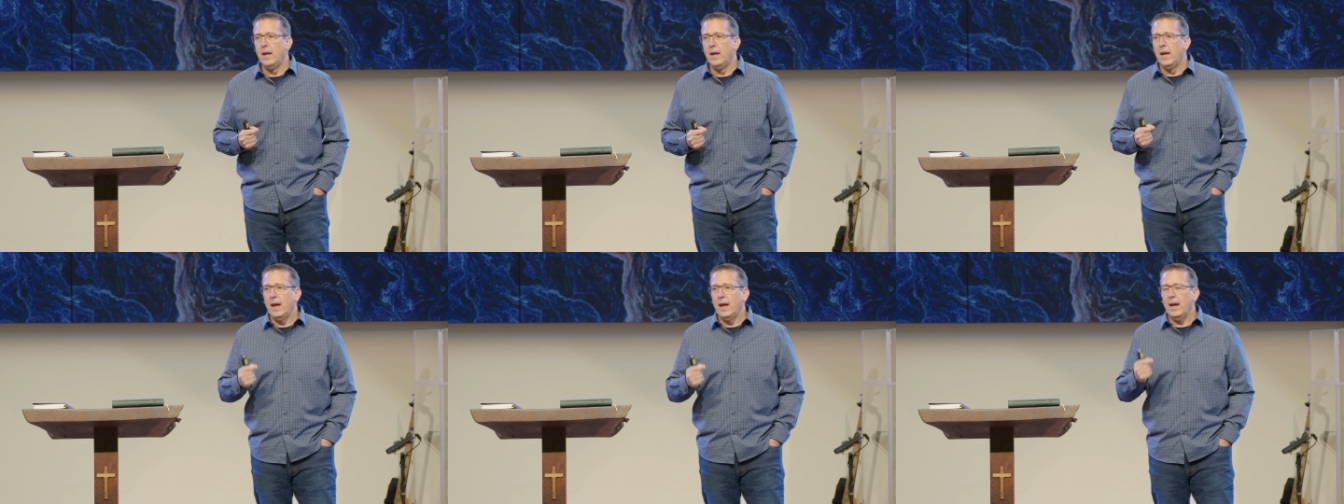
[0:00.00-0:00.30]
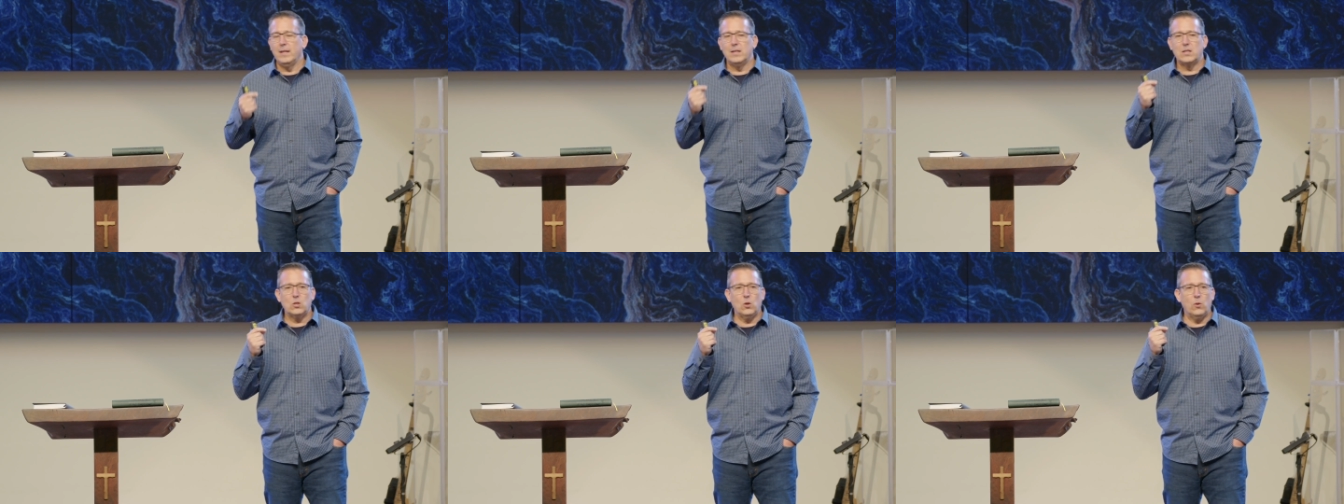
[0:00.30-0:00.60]

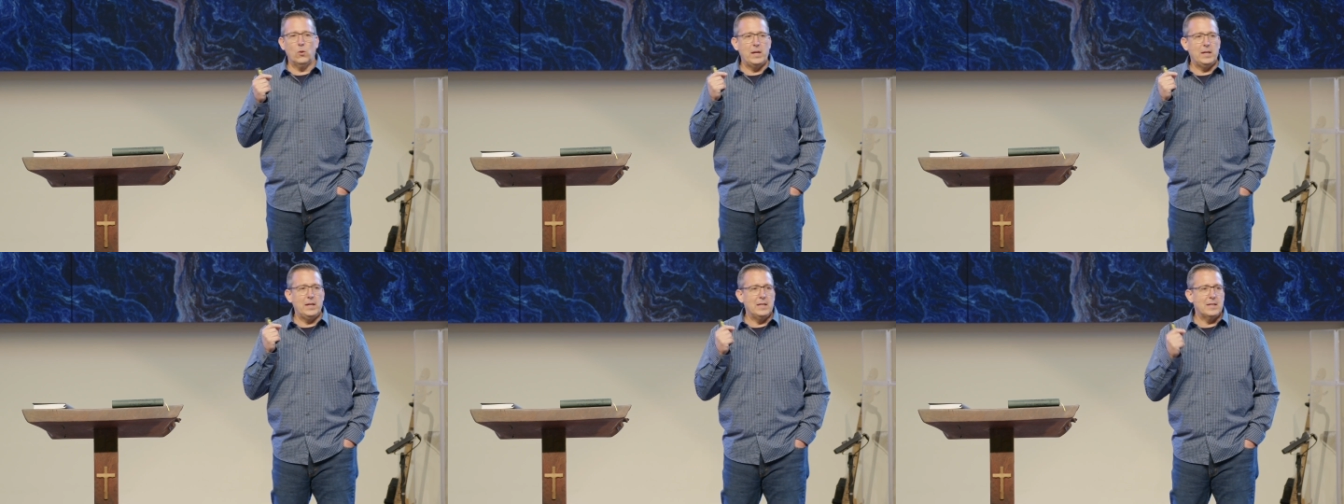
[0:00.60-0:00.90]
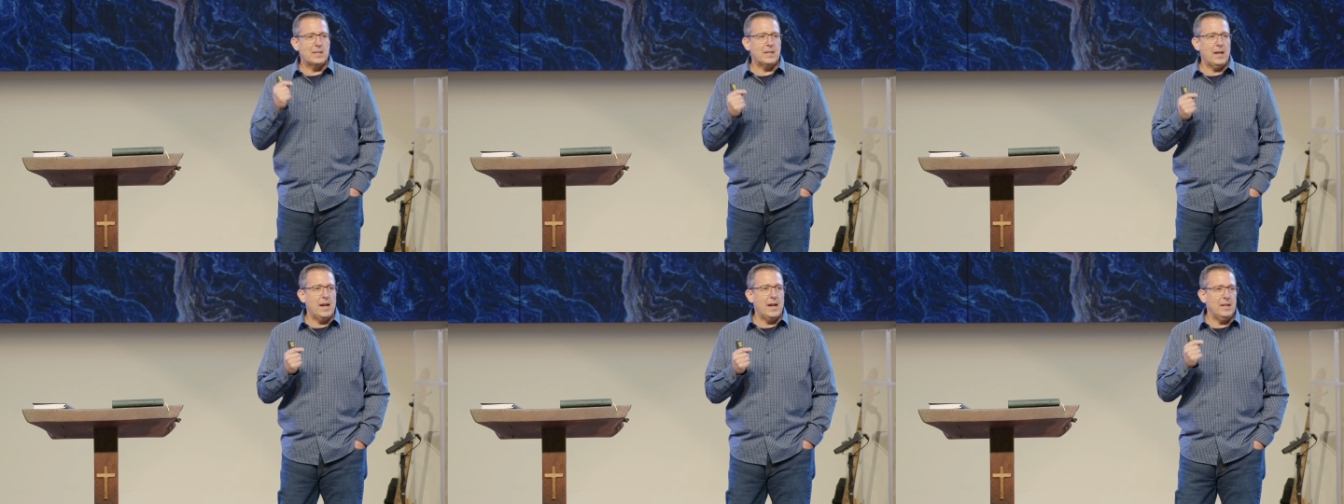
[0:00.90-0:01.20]
And so they
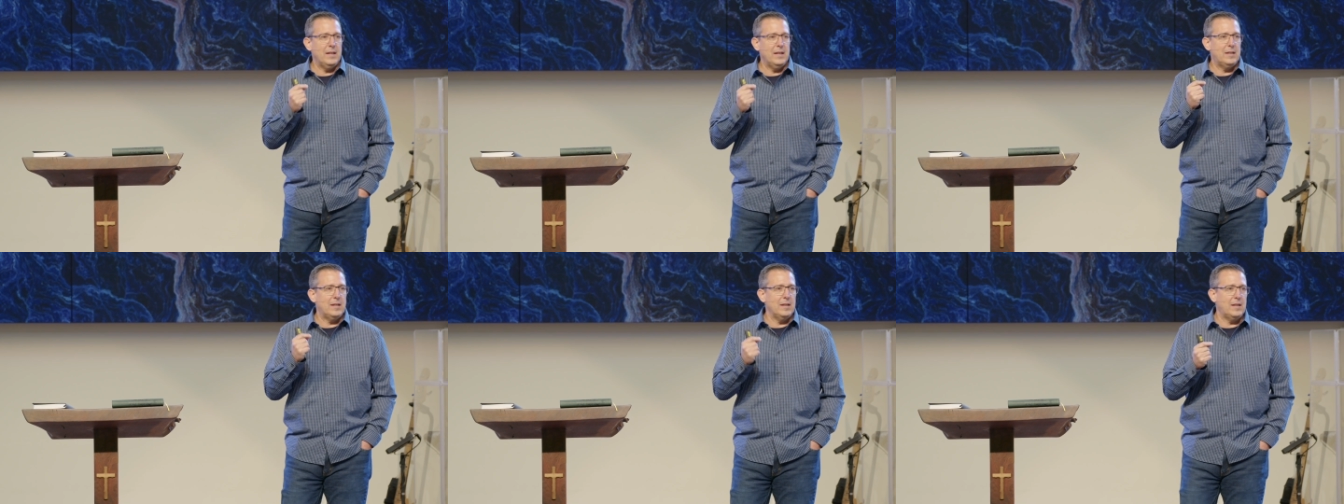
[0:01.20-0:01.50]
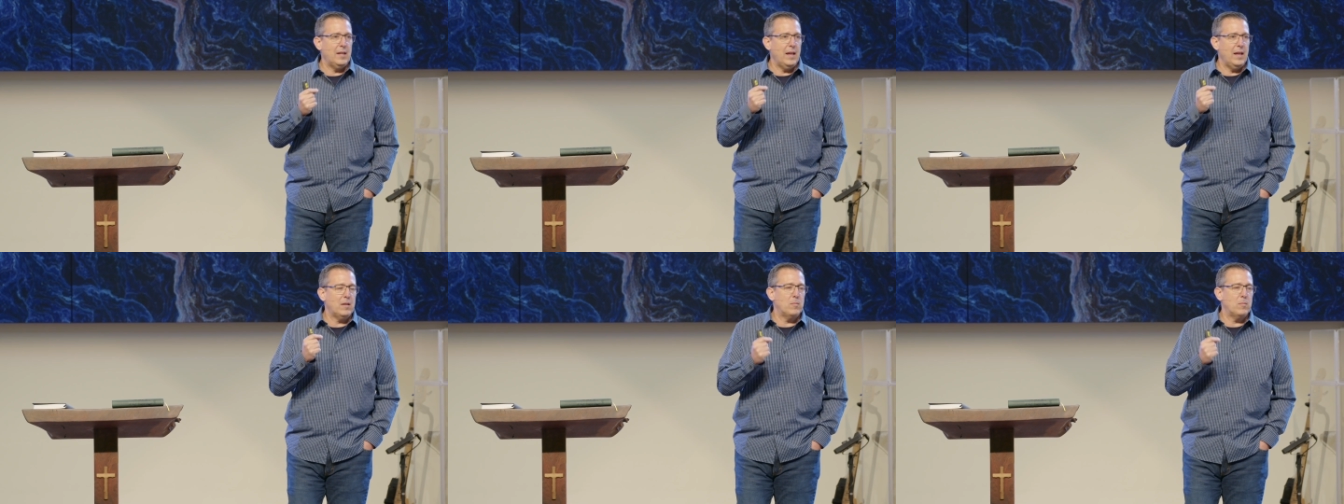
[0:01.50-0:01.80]
decided to
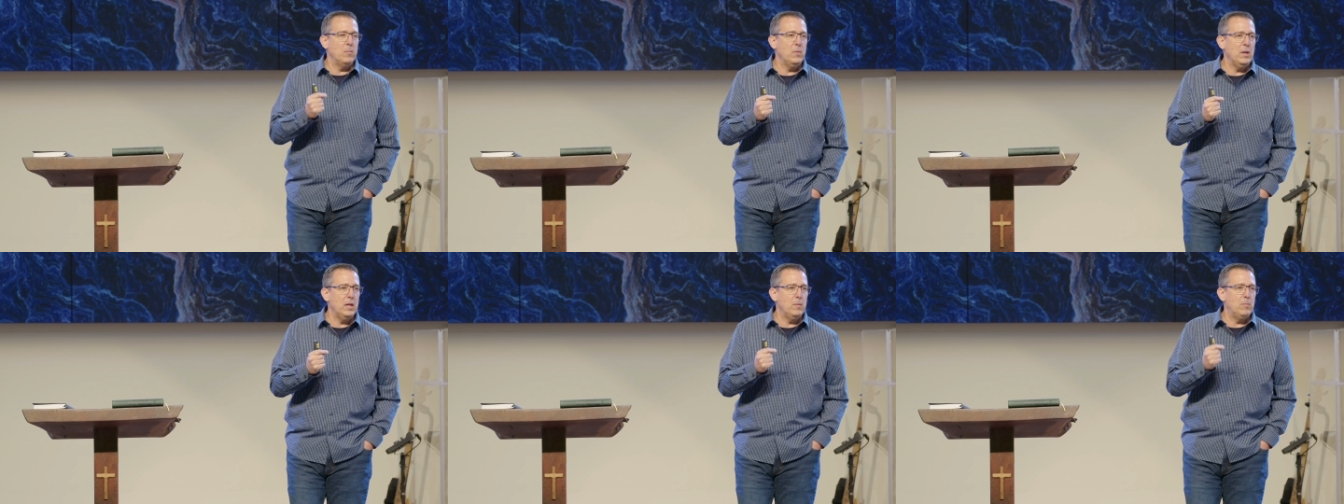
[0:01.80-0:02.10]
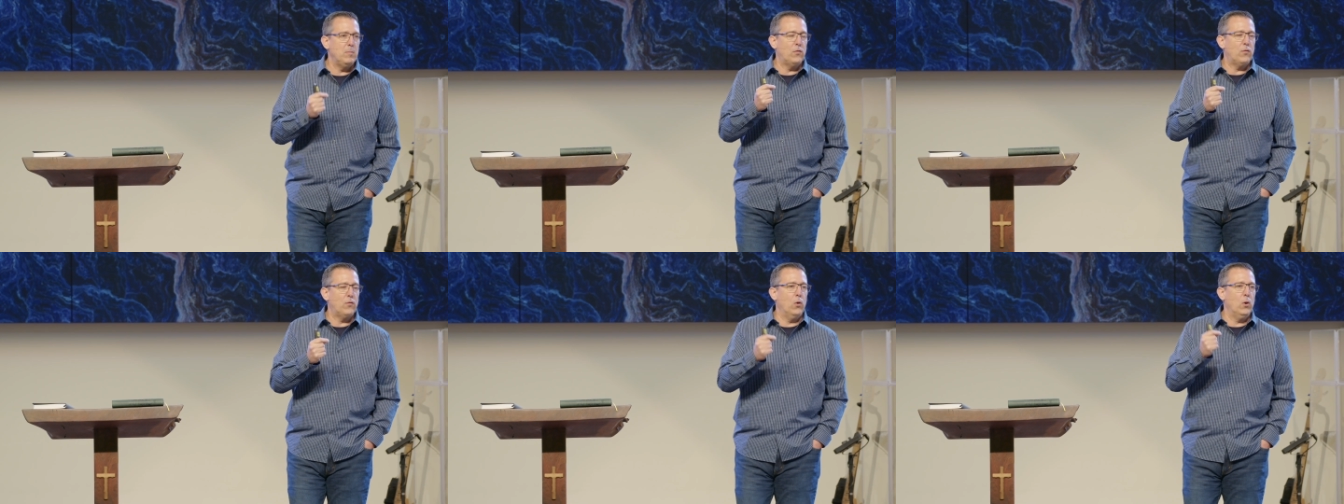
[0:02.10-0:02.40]
take me
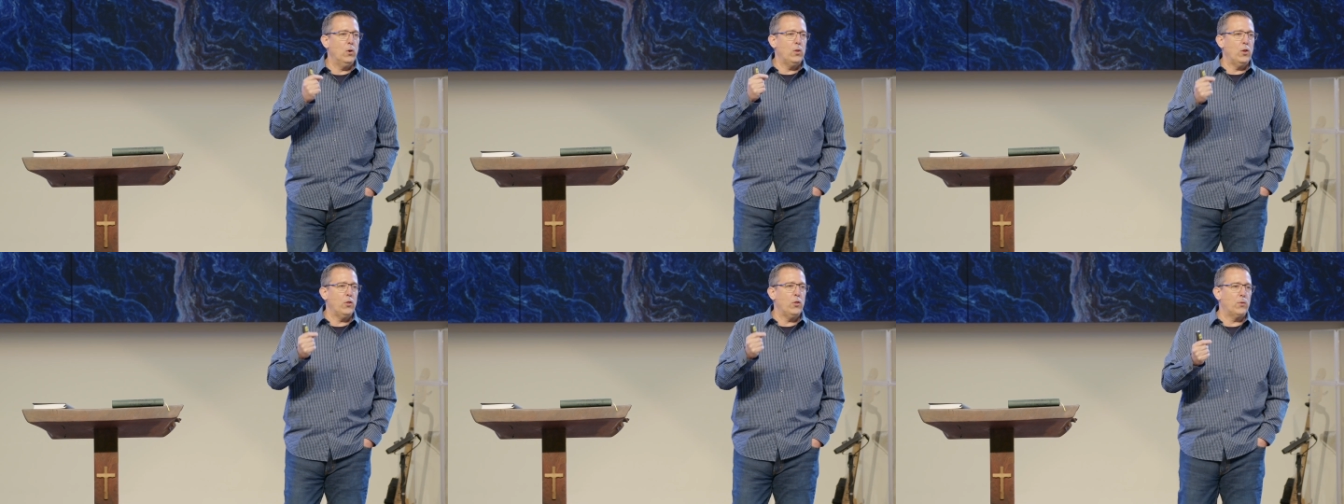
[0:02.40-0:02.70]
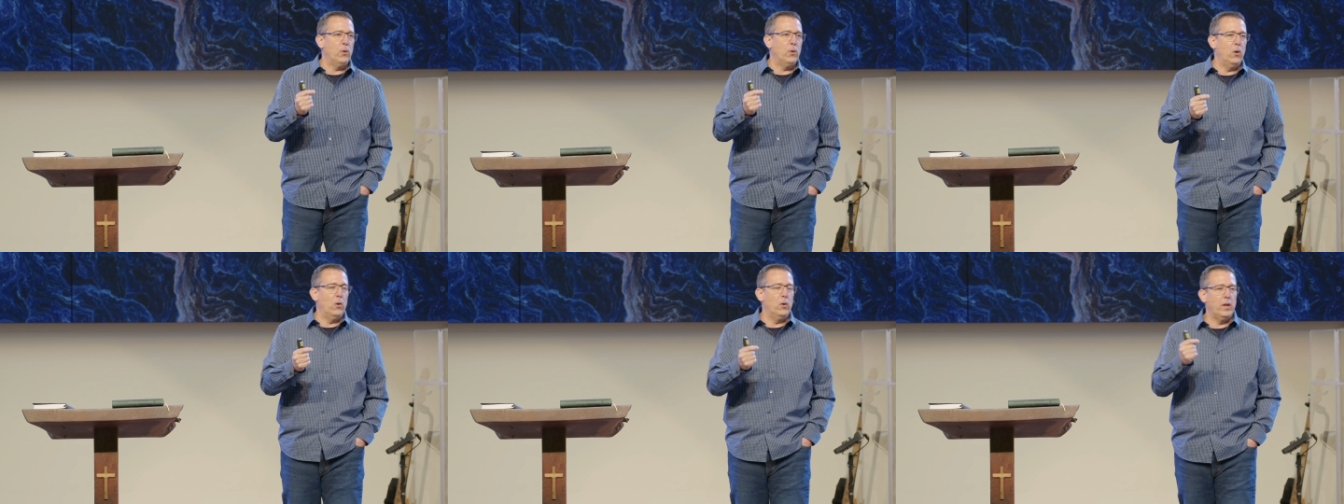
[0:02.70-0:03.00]
before the
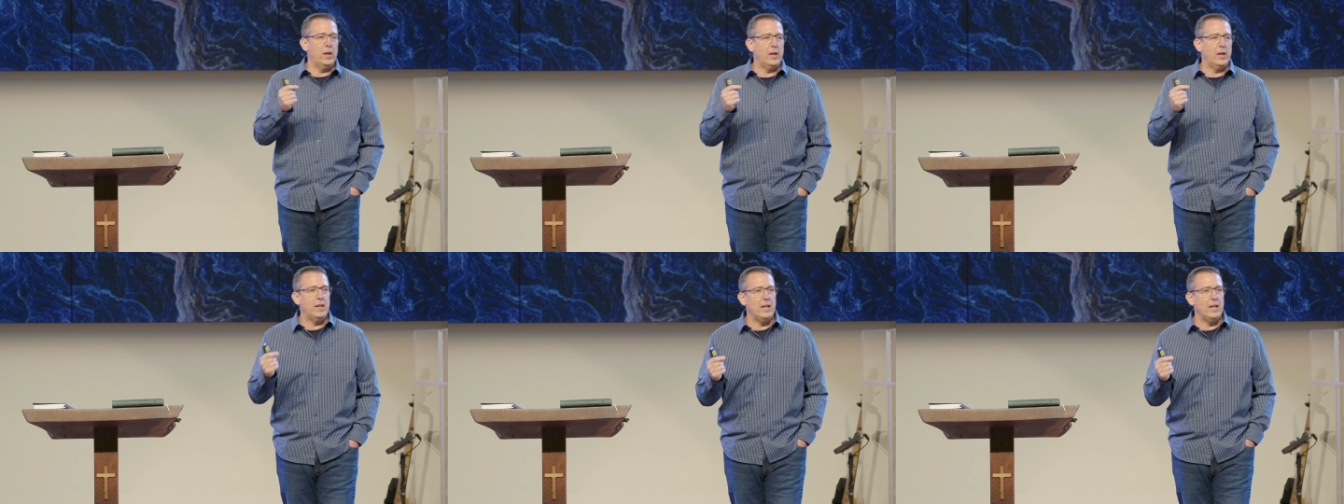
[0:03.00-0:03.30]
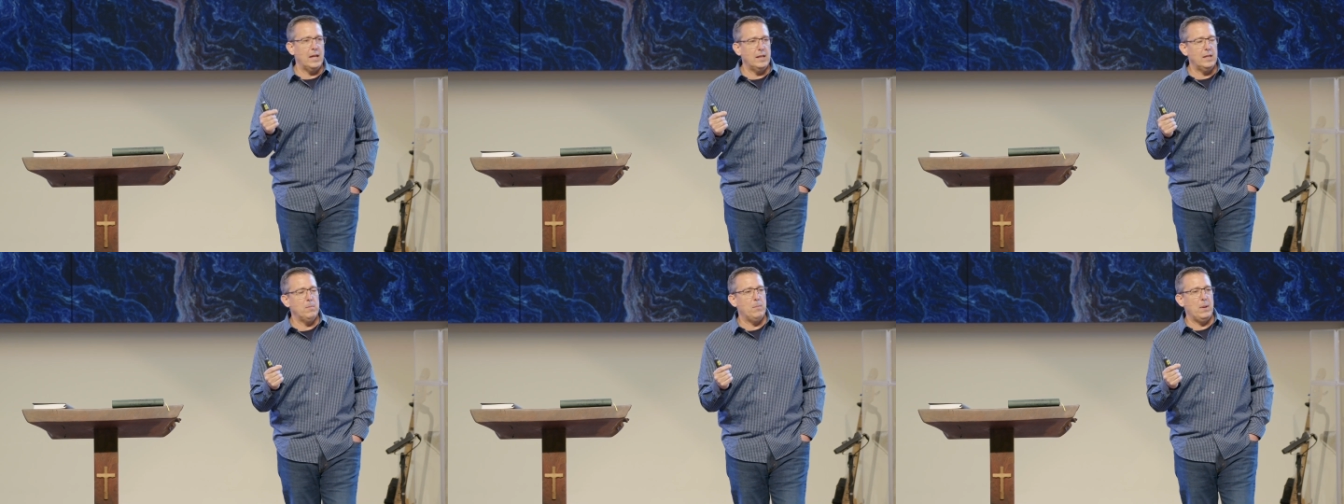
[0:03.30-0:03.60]
throne on a
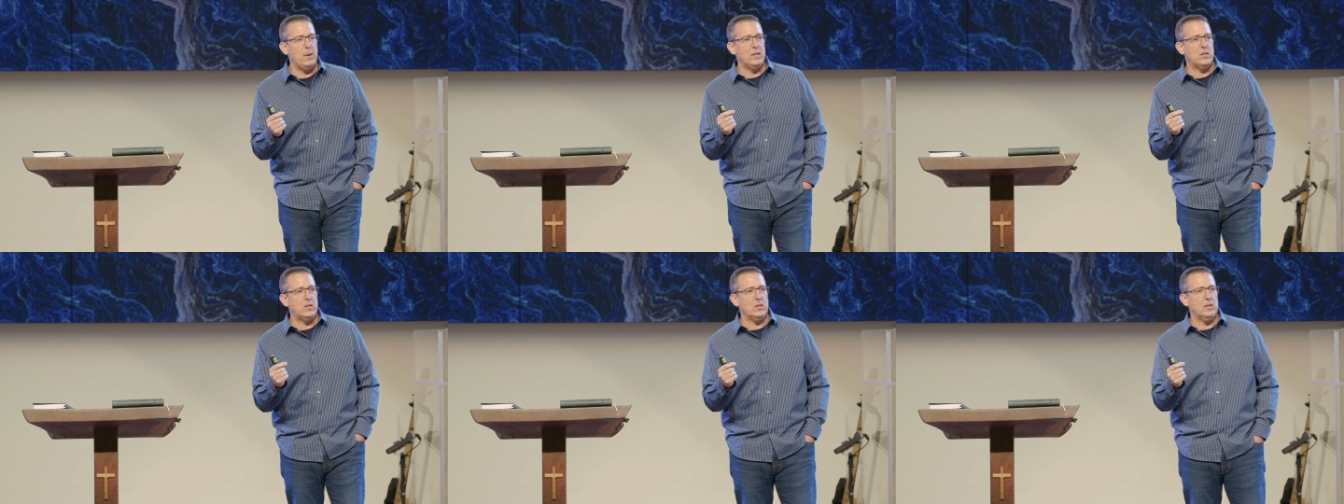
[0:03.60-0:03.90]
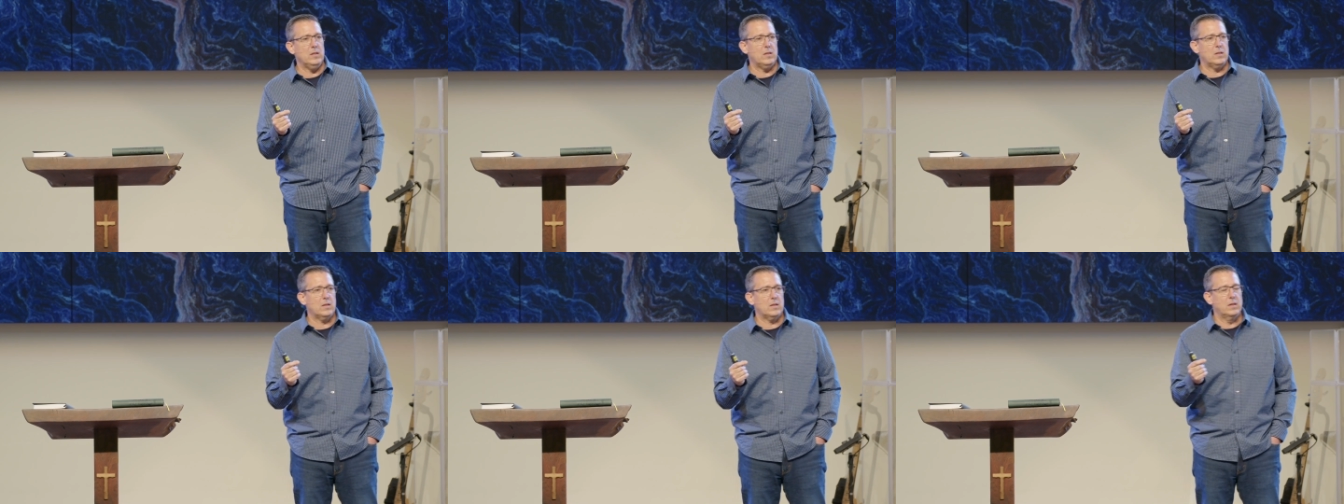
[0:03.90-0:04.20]
daily
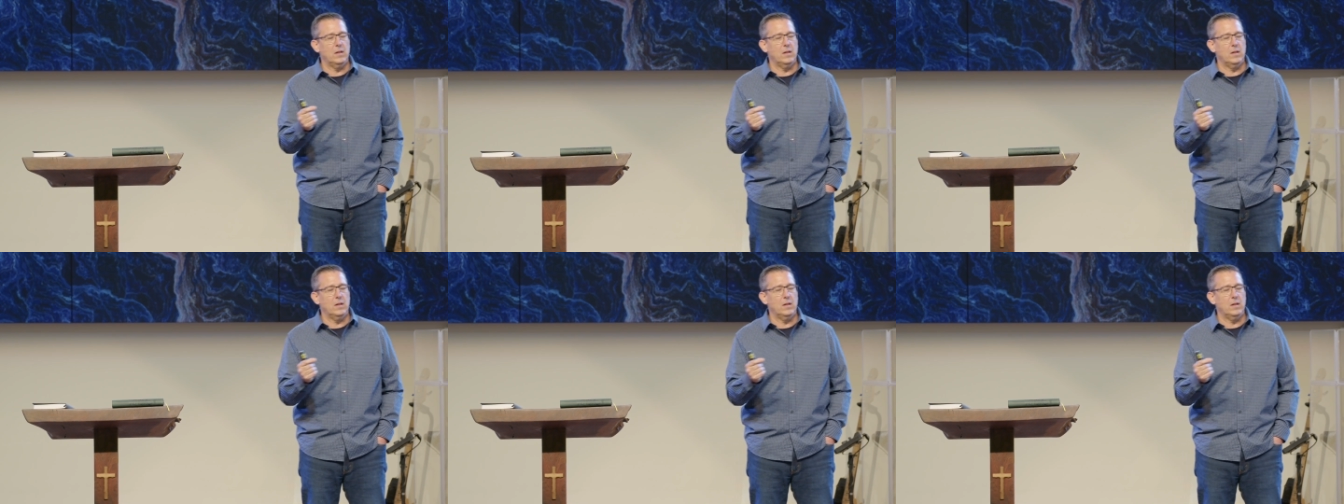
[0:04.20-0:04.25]
basis,